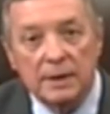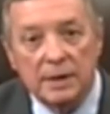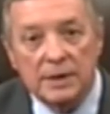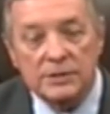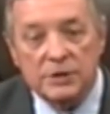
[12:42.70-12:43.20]

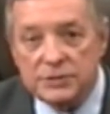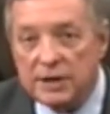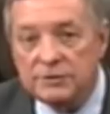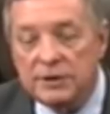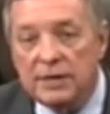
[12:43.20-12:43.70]
He's our
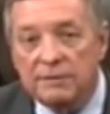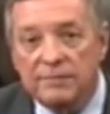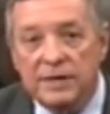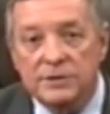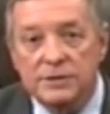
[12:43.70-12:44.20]
Secretary of
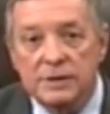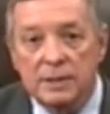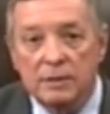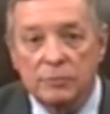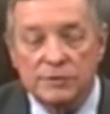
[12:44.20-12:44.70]
Defense,
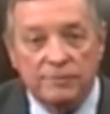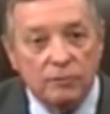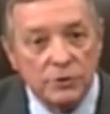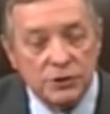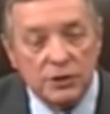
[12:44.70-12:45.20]
was a
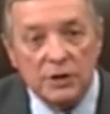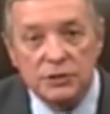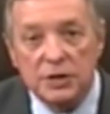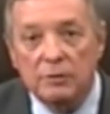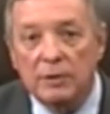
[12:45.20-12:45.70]
four-star
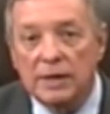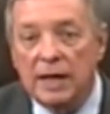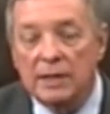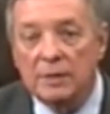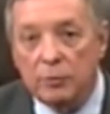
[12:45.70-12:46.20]
general
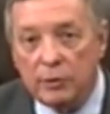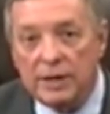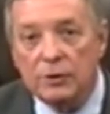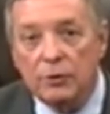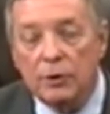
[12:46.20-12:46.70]
in the
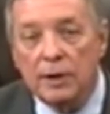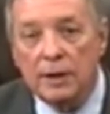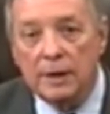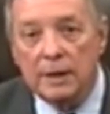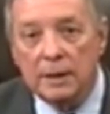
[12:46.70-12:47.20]
Marine
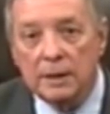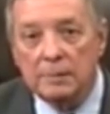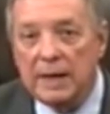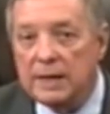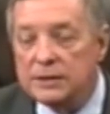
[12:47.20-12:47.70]
Corps. The
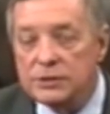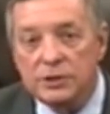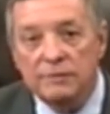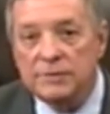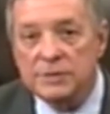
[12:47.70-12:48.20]
man has
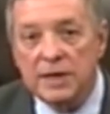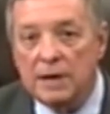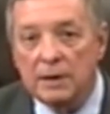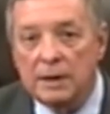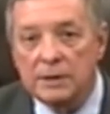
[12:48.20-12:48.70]
served his,
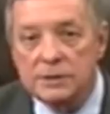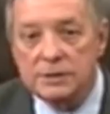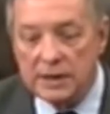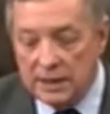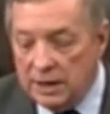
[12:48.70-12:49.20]

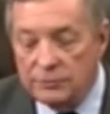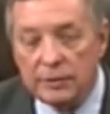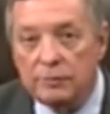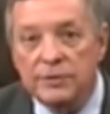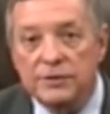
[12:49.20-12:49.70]
his
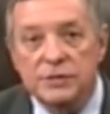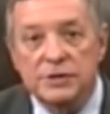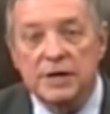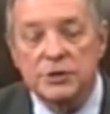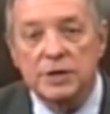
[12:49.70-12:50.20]
country with
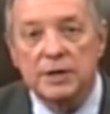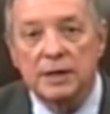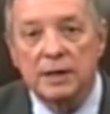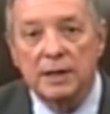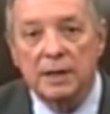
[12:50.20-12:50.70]
distinction.
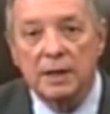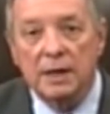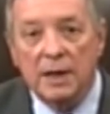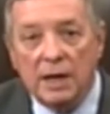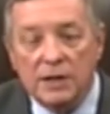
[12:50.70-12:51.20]

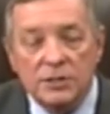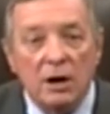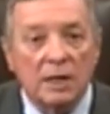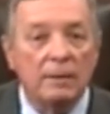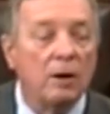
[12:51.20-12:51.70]
And he
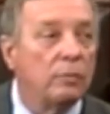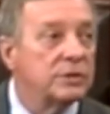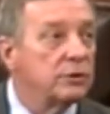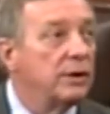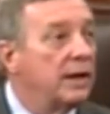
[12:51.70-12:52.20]
talked about
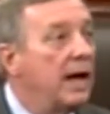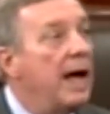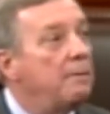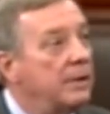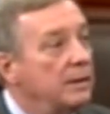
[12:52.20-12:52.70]
what's going to
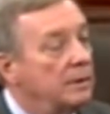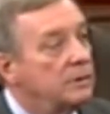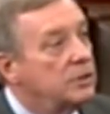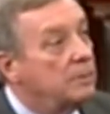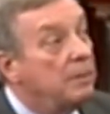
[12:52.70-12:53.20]
happen
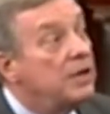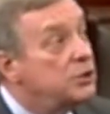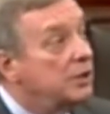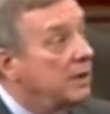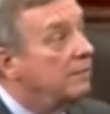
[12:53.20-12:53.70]
to the
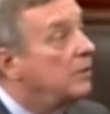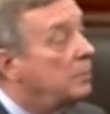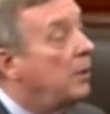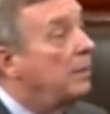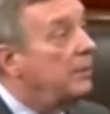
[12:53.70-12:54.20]
budget of the
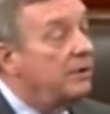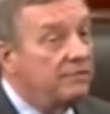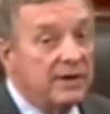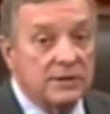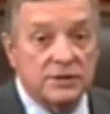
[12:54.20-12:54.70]
Department of
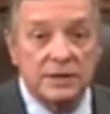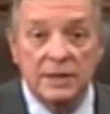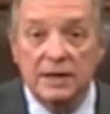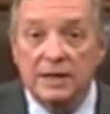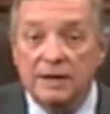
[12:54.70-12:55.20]
Defense
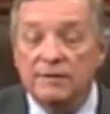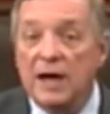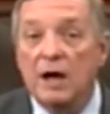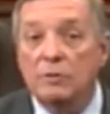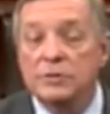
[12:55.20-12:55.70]
if
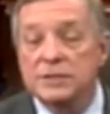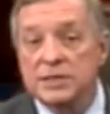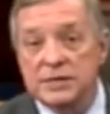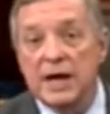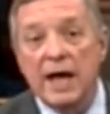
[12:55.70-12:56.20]
Congress
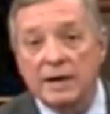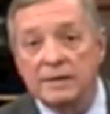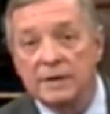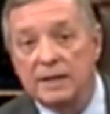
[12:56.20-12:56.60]
doesn't act.